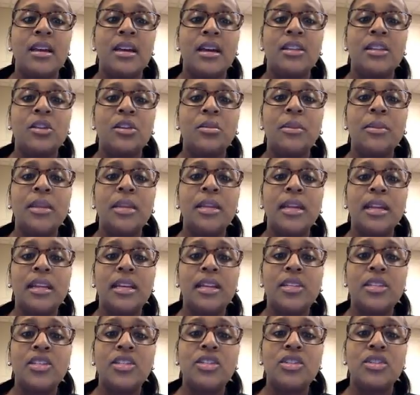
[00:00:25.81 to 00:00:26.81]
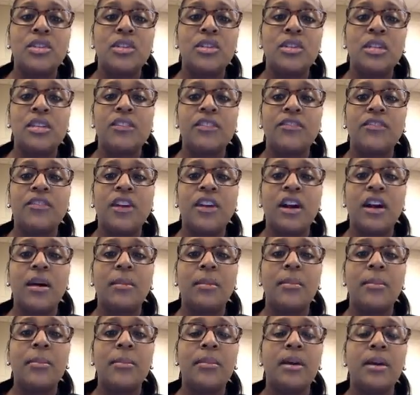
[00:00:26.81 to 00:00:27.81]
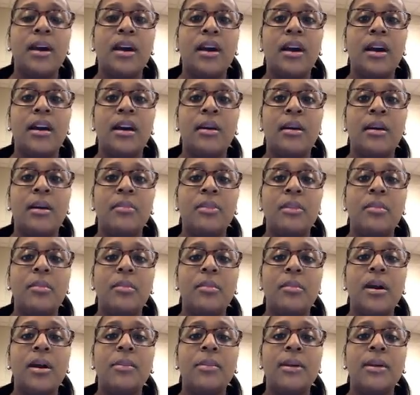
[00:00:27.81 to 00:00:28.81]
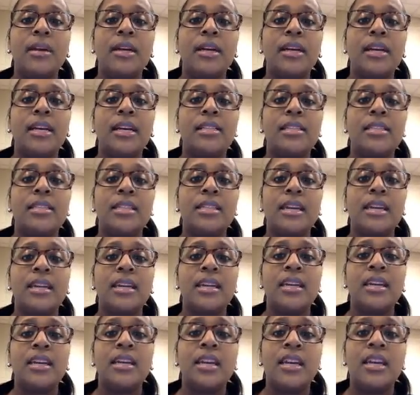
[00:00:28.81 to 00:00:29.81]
A little bit of history from the Marburg is that